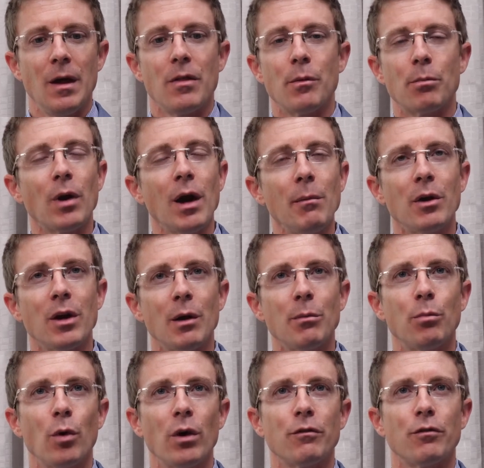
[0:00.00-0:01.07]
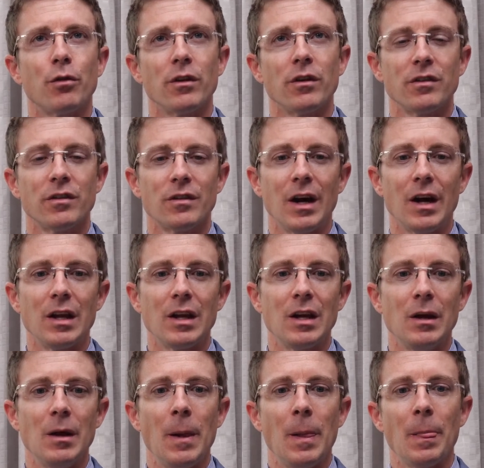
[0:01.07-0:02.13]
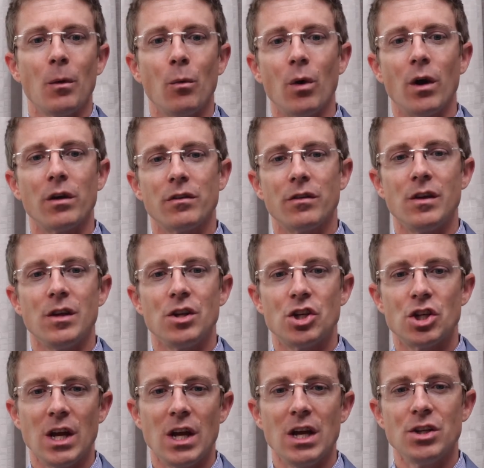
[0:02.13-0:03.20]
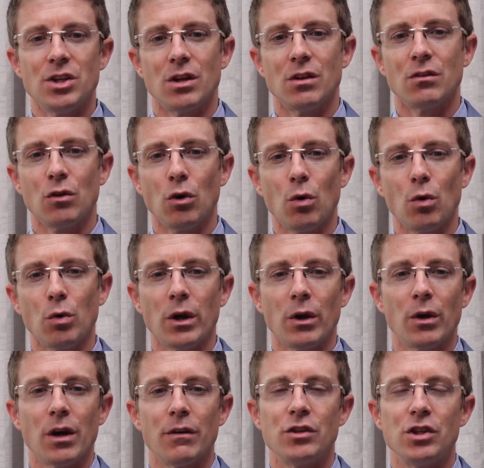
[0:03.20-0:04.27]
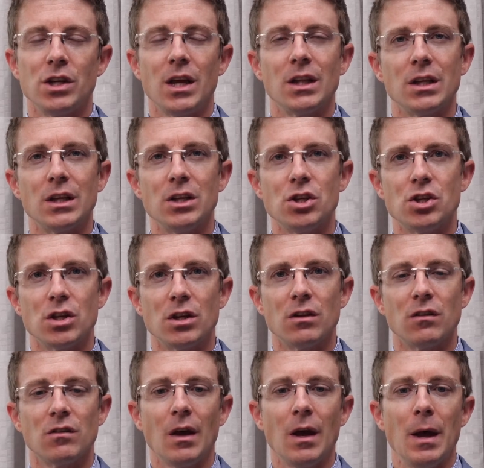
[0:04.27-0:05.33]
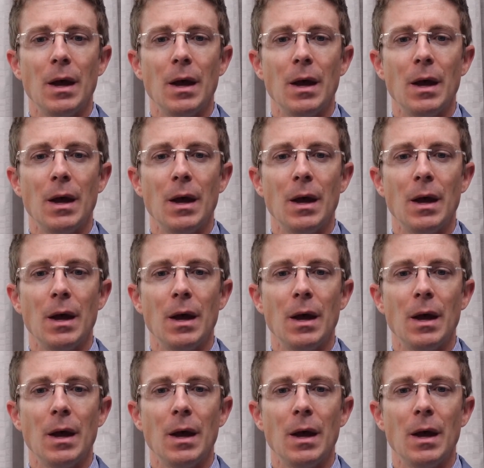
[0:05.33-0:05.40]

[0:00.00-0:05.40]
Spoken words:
The primary endpoint for this study was the change in total area of GA lesions